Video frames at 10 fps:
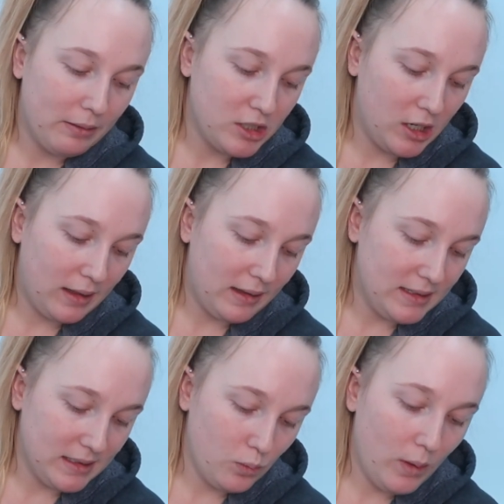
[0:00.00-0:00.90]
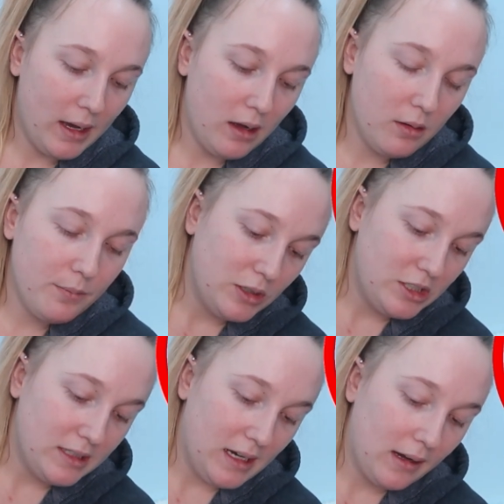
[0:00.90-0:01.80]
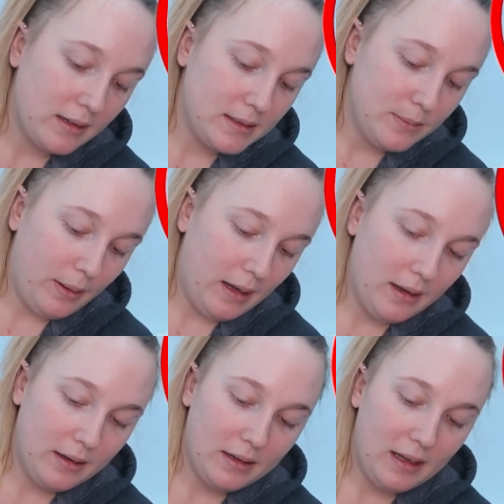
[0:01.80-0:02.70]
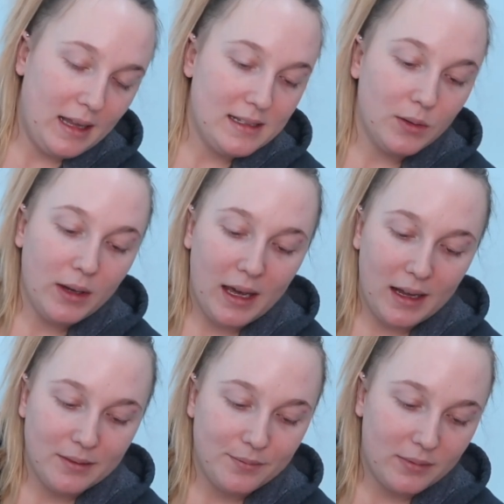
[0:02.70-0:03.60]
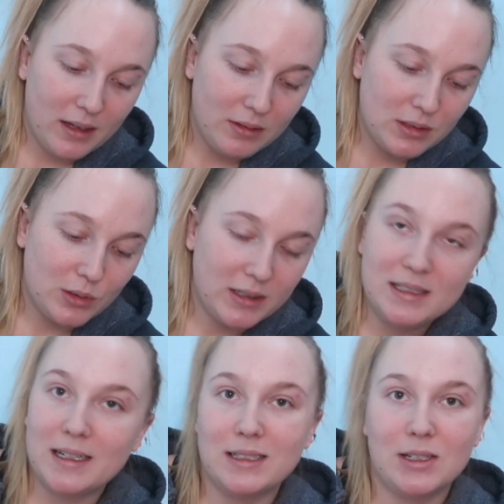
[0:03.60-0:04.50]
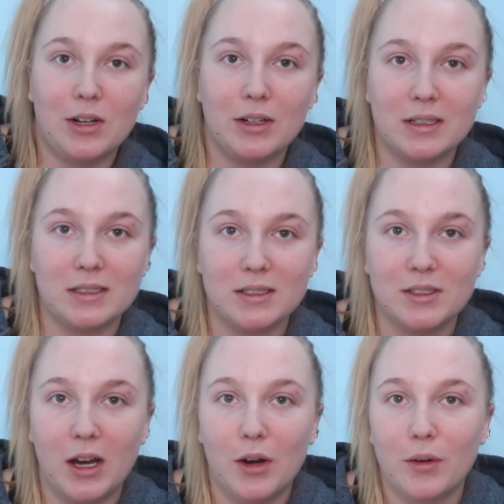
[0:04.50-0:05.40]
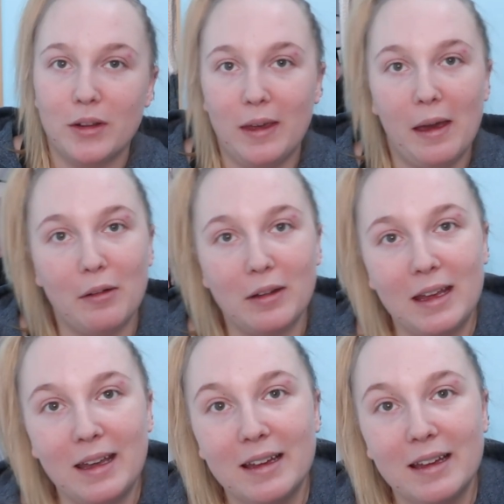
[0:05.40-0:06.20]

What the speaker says: returning these as well, which sucks, but it's okay. It was only $6, so you can't really